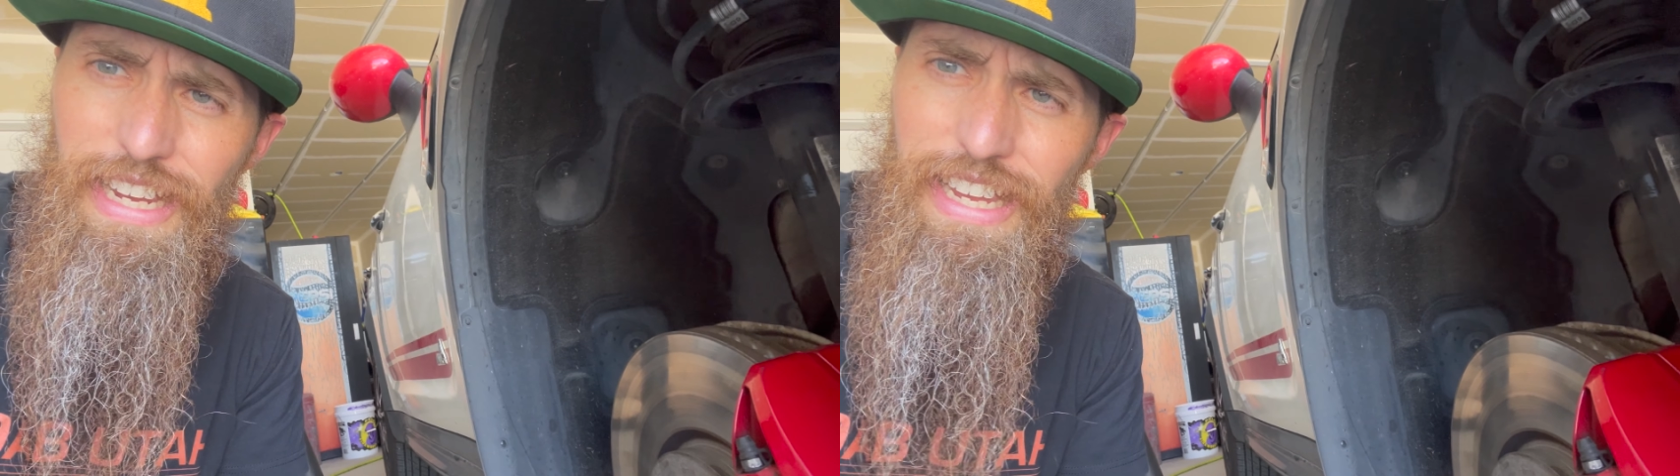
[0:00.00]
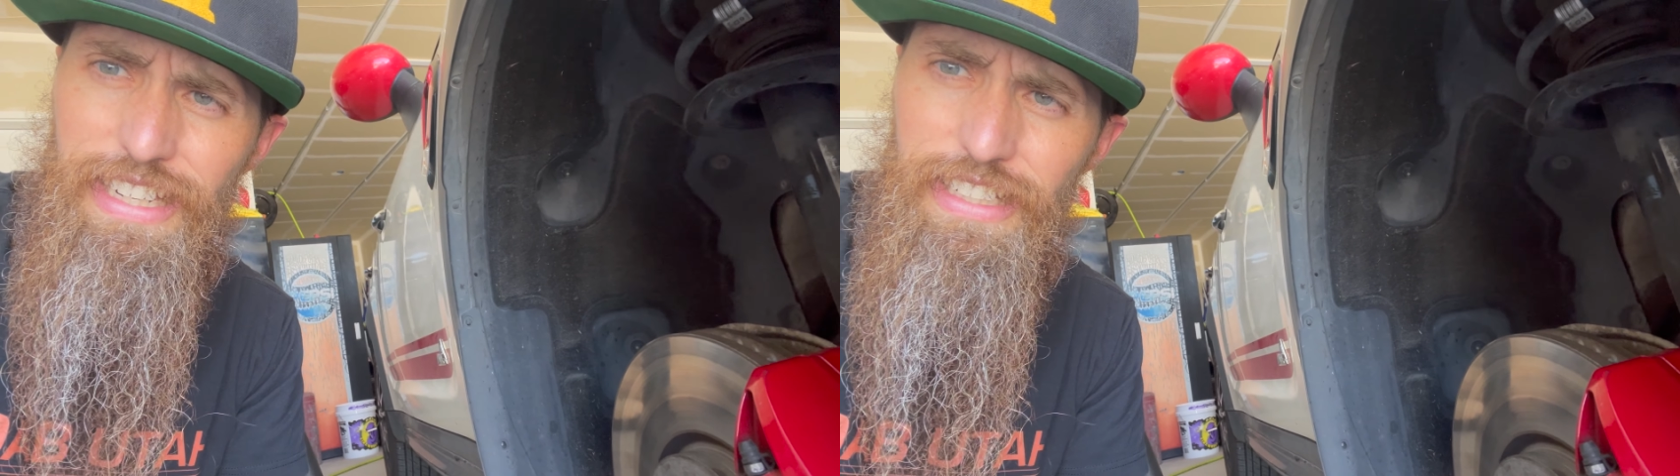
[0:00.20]

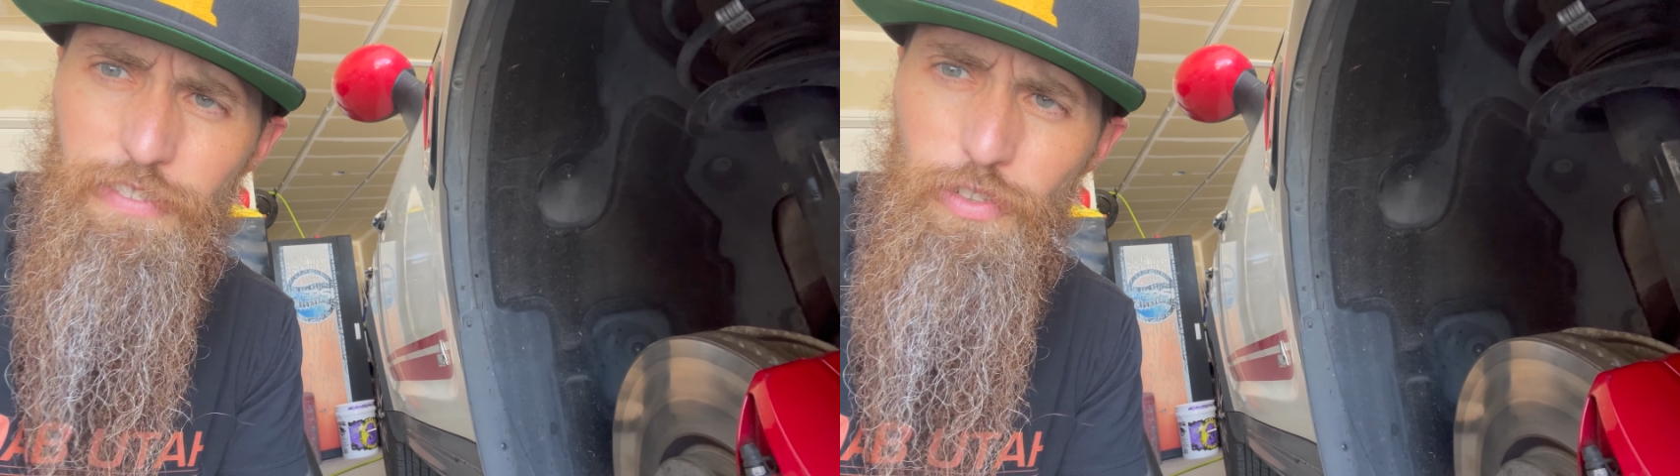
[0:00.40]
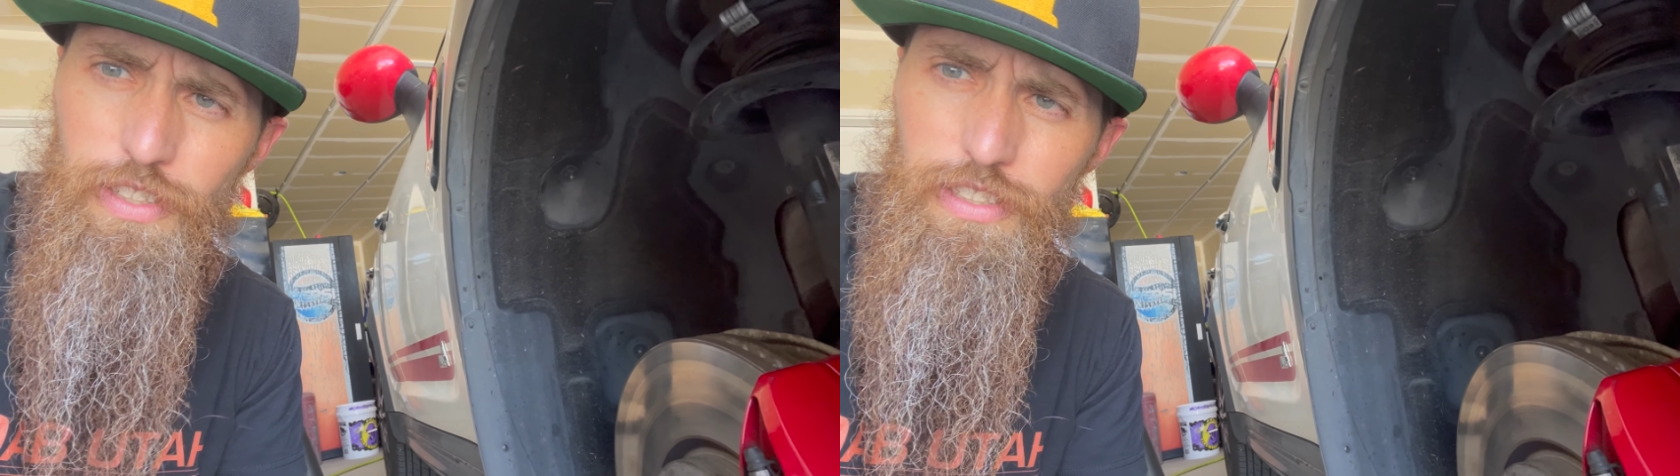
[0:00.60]
any
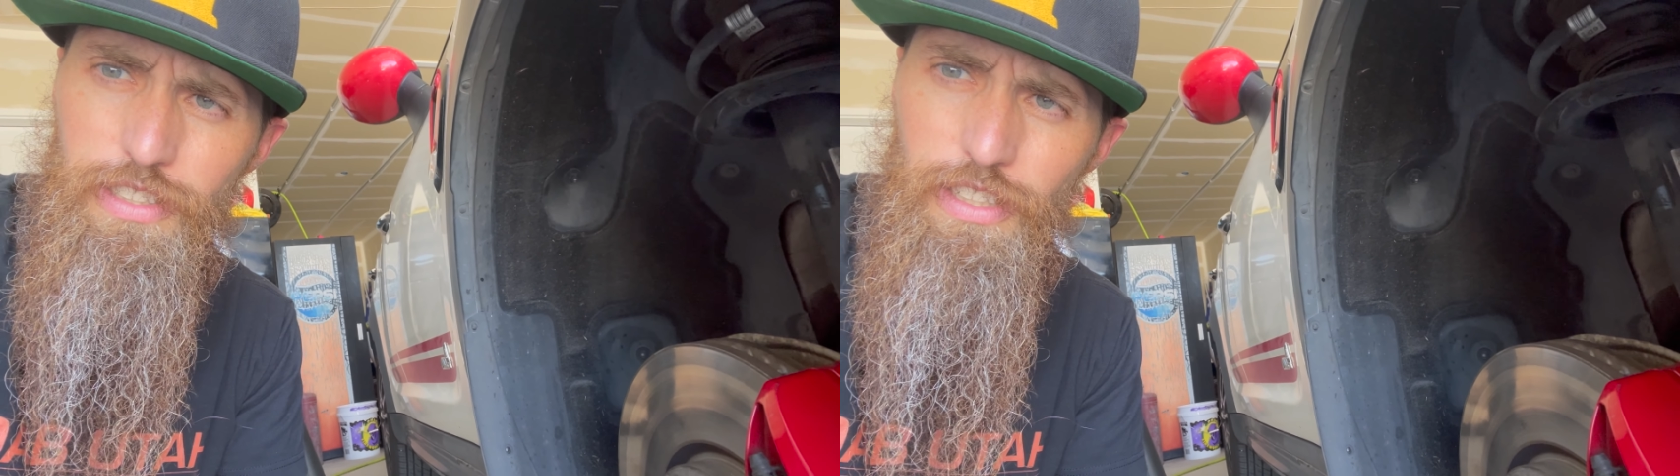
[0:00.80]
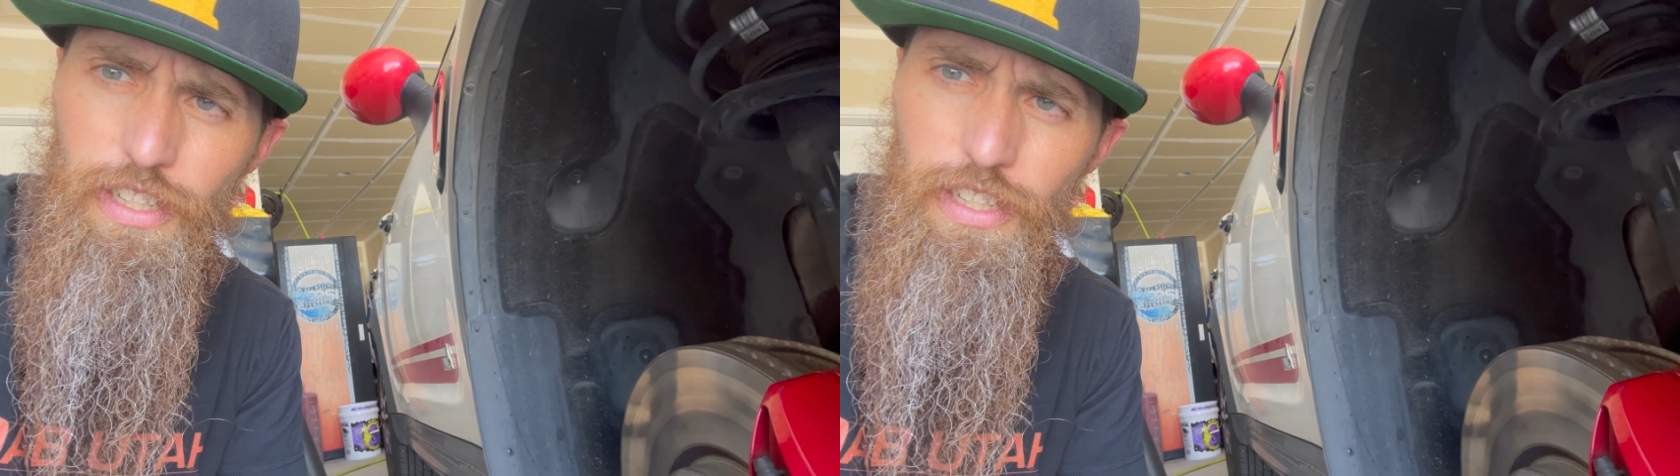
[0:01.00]
difference.